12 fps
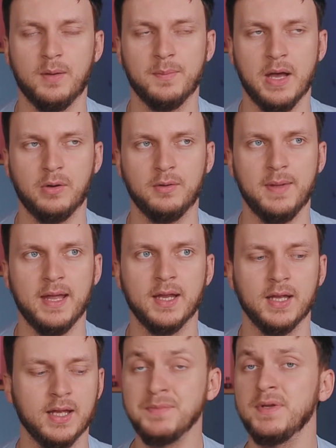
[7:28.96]
or a power
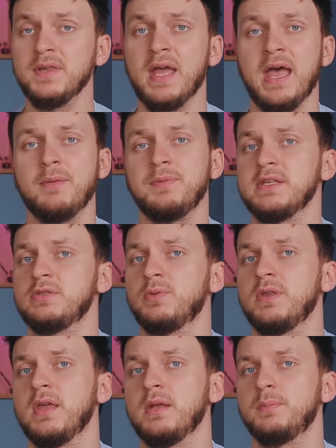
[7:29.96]
bank. I'm not the happiest
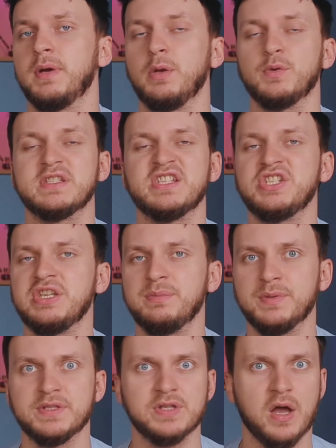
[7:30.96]
with it, but it was the
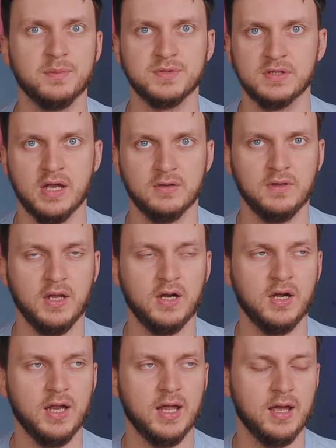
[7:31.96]
cheapest option out
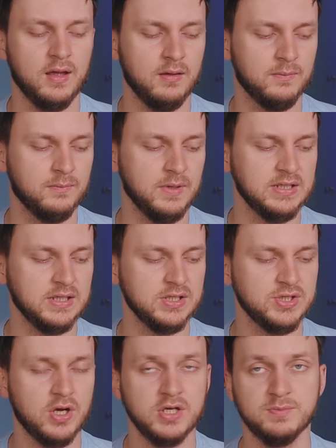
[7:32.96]
there. It
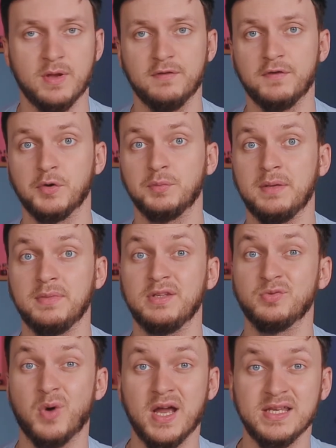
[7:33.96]
can charge my phone maybe
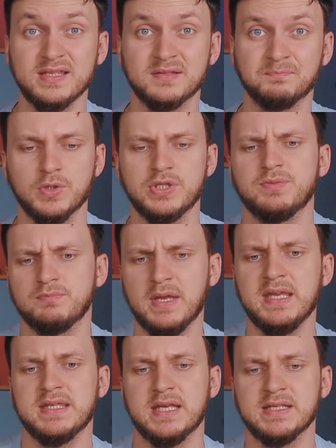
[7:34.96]
twice, which
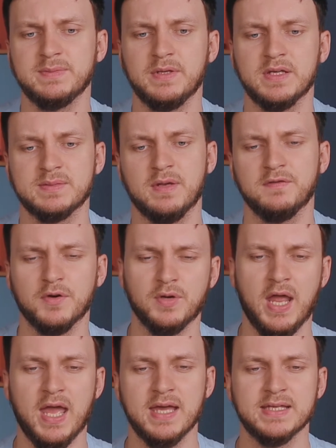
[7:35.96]
makes sense because my
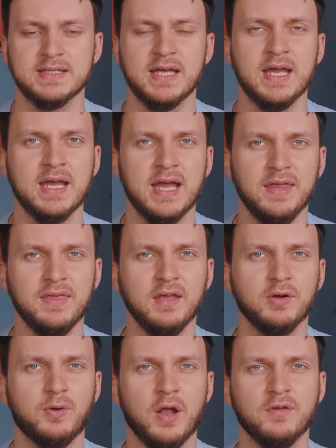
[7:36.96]
phone has, I
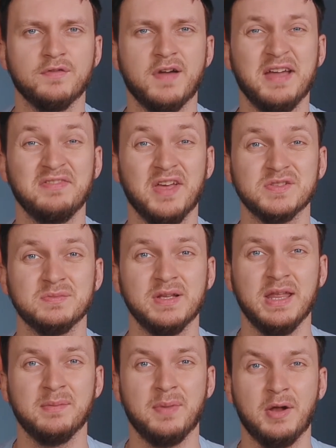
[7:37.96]
think, around 5,000
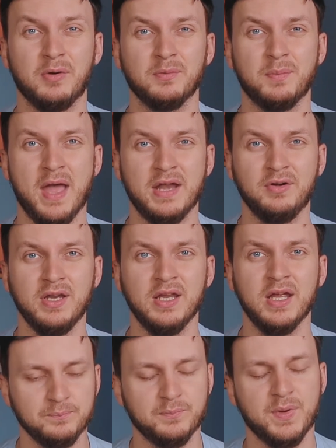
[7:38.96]
milliampere
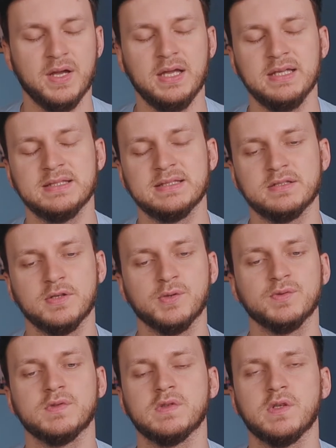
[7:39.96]
battery, but it's
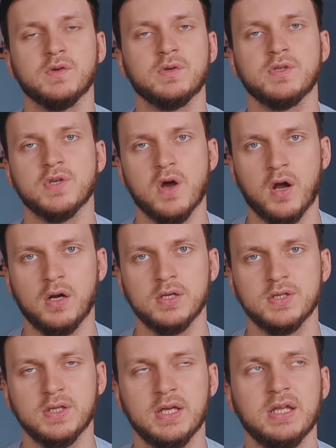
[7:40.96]
so slow to
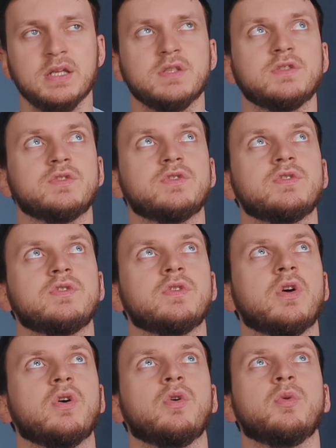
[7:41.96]
charge. It is
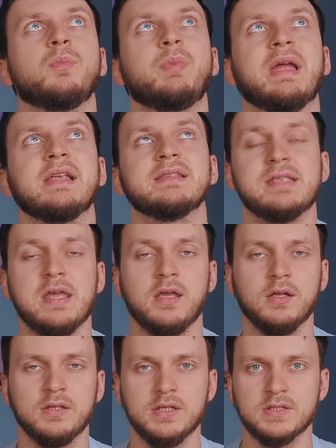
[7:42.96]
so
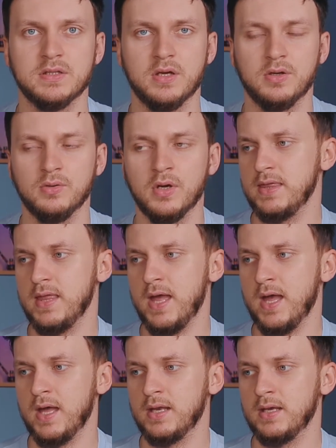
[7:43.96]
painstakingly slow. And
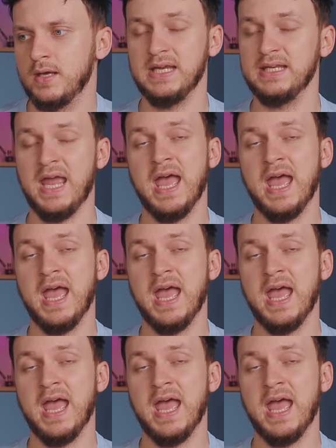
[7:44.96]
then it